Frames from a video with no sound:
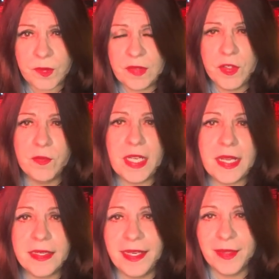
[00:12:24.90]
if you read
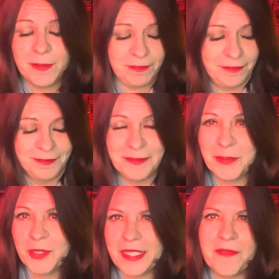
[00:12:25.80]
any of the
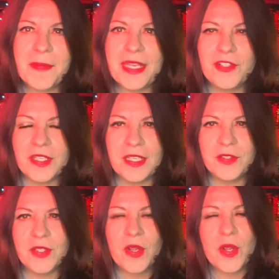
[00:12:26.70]
books I've
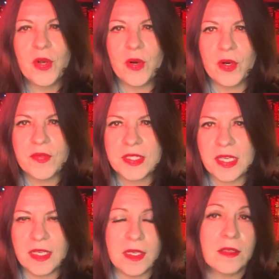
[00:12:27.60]
mentioned or have
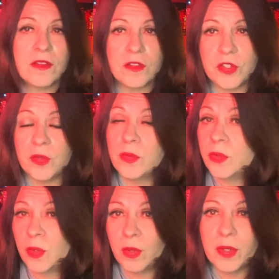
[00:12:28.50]
seen Dune
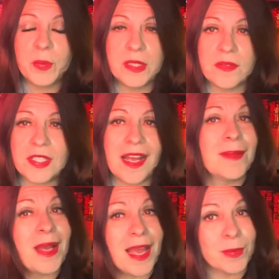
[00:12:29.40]
or The Wheel of
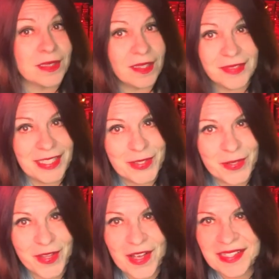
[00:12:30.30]
Time. I would love to hear your
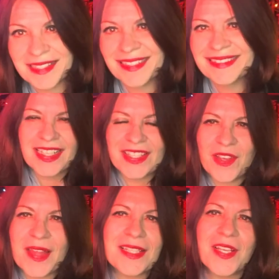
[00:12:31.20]
thoughts. So
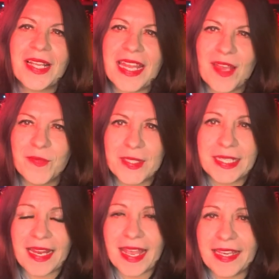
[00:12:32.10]
that's all I have for
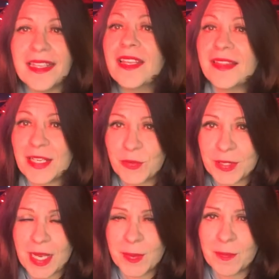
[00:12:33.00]
today. Thanks for
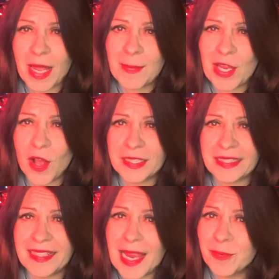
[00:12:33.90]
stopping by my
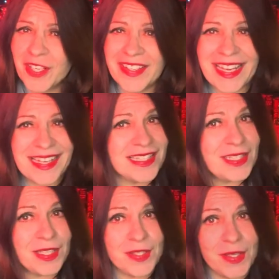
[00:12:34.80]
haunted library, and I'll
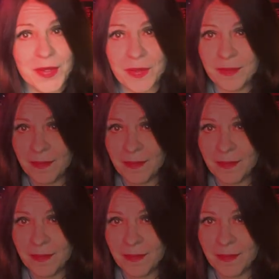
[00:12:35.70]
see you soon.